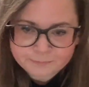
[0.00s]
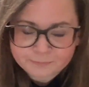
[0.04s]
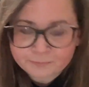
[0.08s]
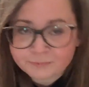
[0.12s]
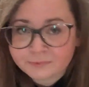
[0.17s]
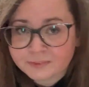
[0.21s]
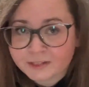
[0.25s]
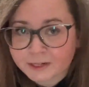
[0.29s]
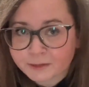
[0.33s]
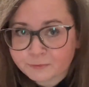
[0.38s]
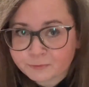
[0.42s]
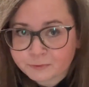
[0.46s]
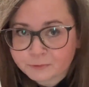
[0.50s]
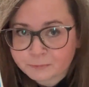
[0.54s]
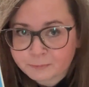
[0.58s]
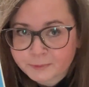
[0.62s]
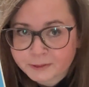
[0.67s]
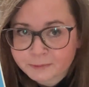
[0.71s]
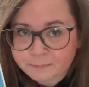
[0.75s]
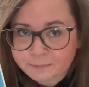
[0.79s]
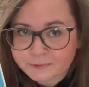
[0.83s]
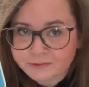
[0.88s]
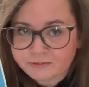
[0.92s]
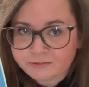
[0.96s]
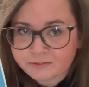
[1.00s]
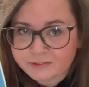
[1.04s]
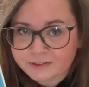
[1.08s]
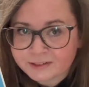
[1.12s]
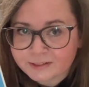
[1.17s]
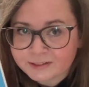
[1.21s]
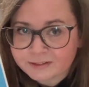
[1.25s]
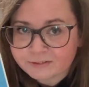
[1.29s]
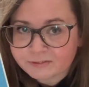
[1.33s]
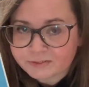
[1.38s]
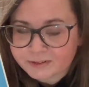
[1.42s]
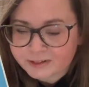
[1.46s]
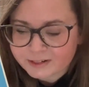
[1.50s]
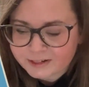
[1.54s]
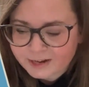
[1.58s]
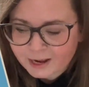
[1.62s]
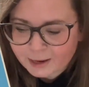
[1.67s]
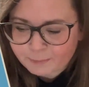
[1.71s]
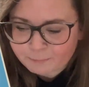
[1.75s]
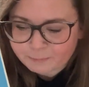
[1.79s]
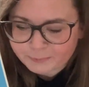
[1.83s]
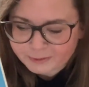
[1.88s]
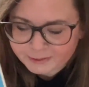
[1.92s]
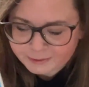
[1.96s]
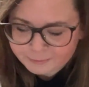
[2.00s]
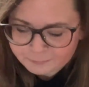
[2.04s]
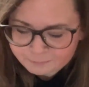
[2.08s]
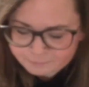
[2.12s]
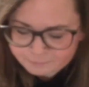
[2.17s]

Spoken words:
That would make me really, really happy.